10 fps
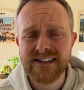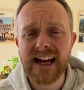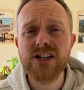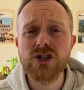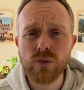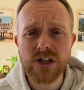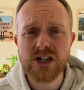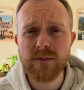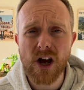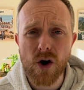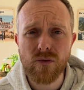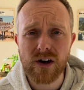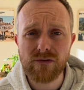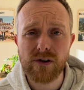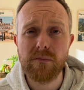they'd switched me
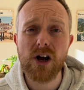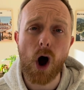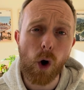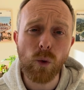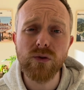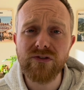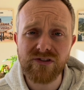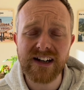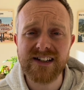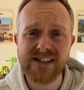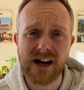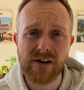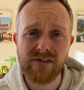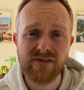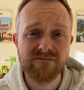over from my old fixed
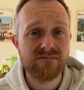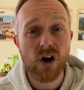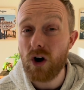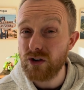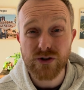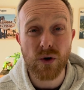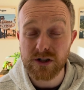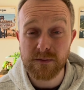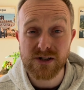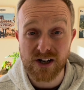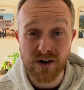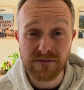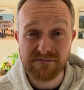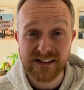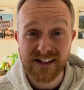tariff onto Octopus Go.